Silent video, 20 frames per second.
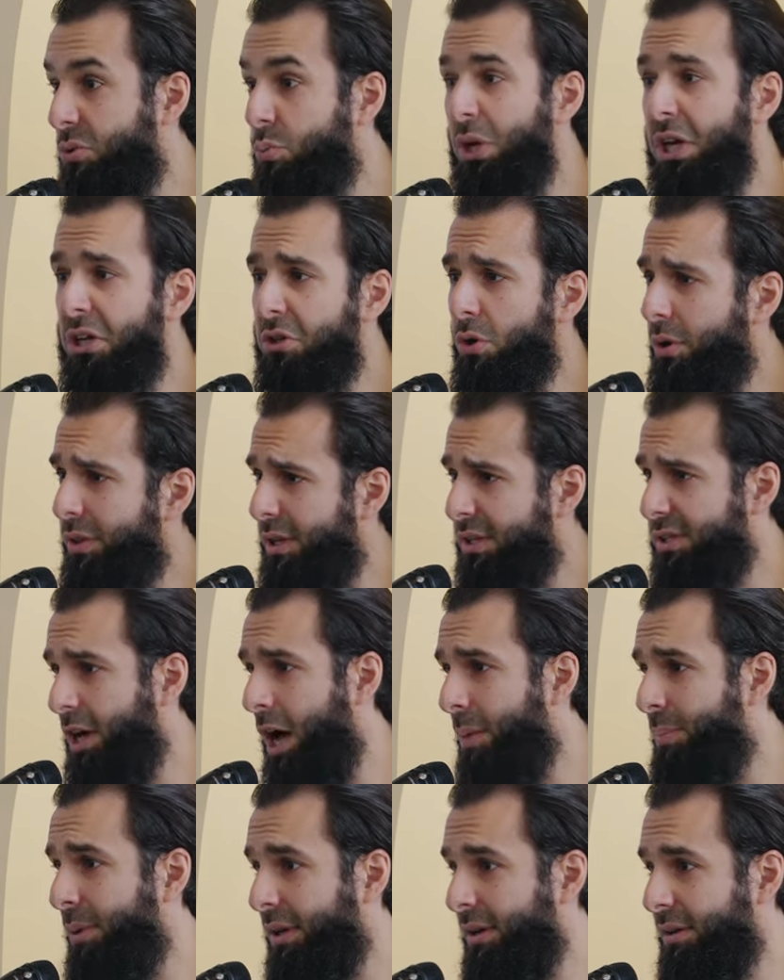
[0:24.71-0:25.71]
We ignore this
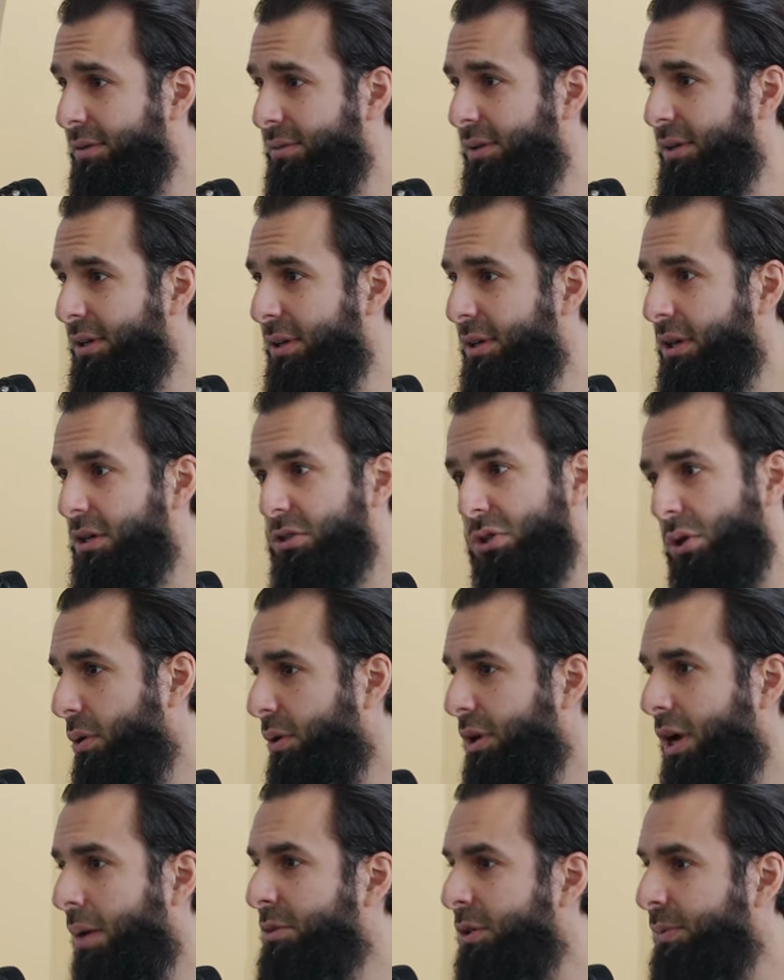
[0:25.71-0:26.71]
topic, so
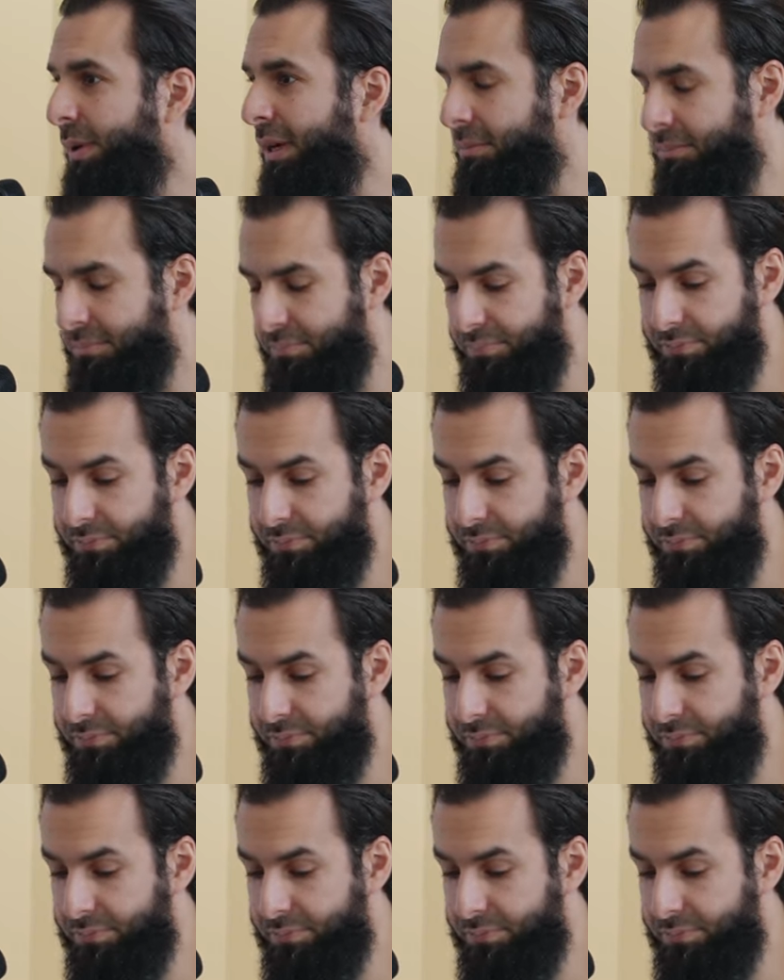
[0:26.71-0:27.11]
don't come to me.